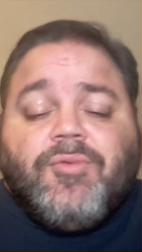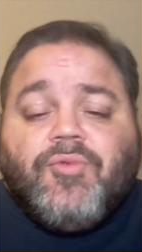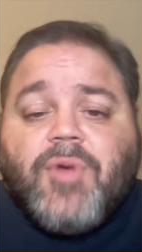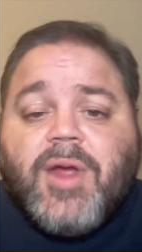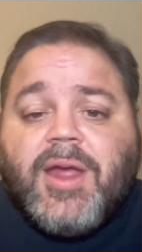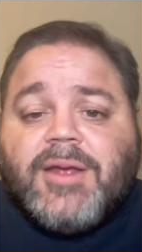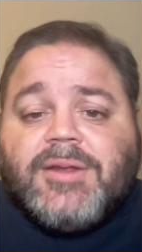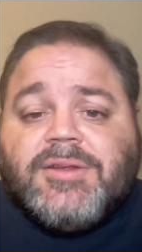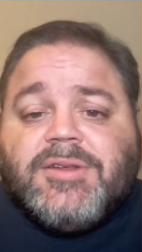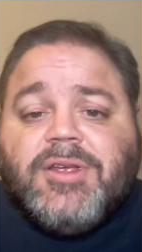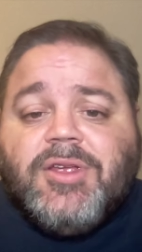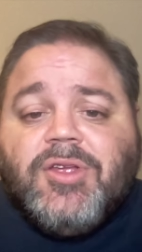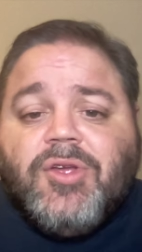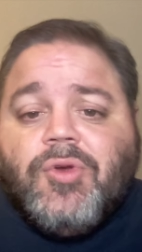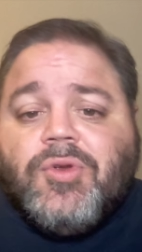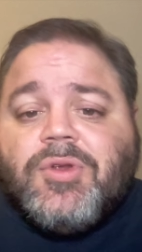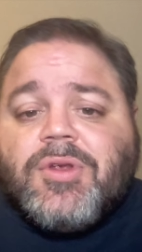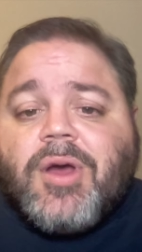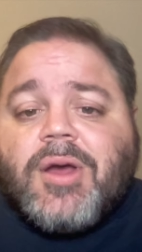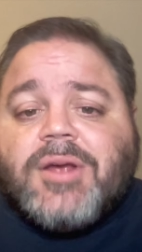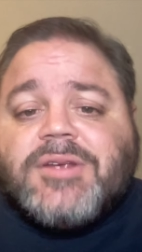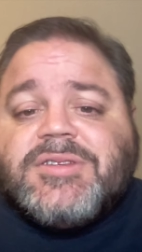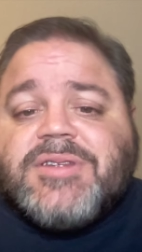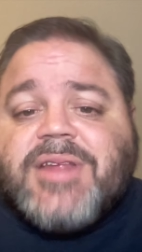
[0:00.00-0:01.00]
ranked
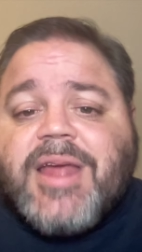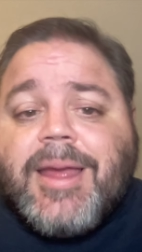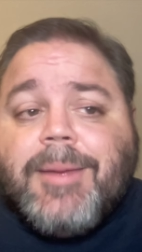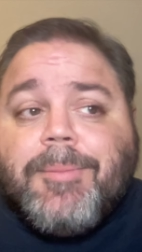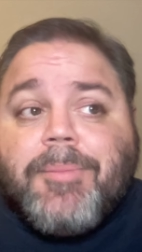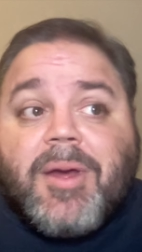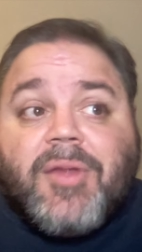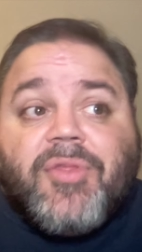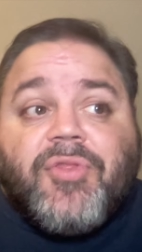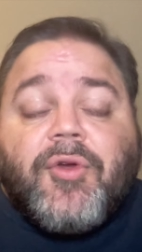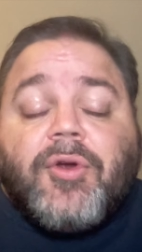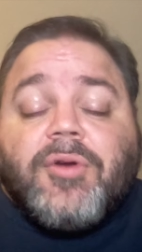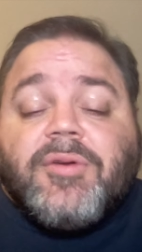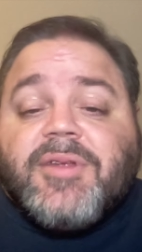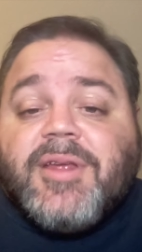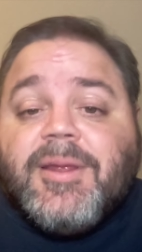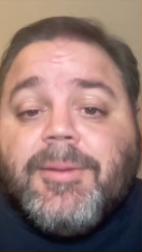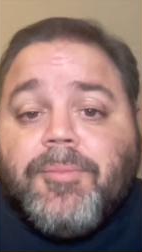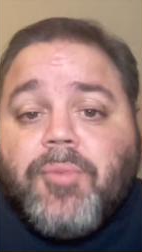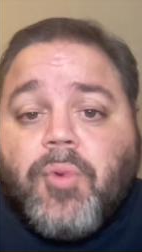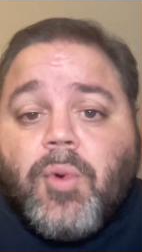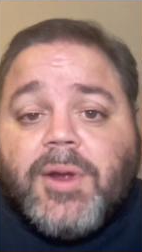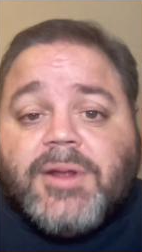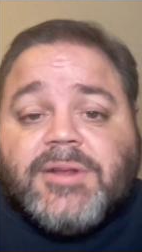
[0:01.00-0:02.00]
Utah State by
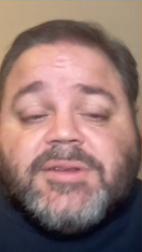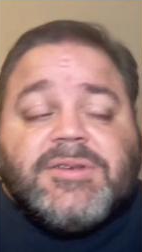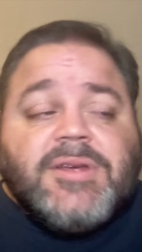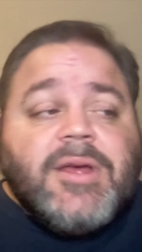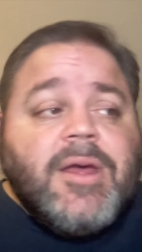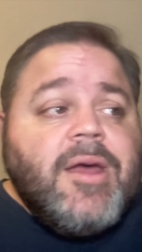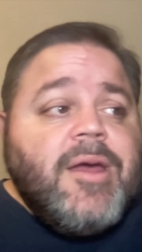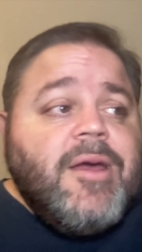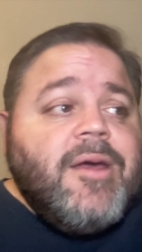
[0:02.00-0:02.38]
13 points.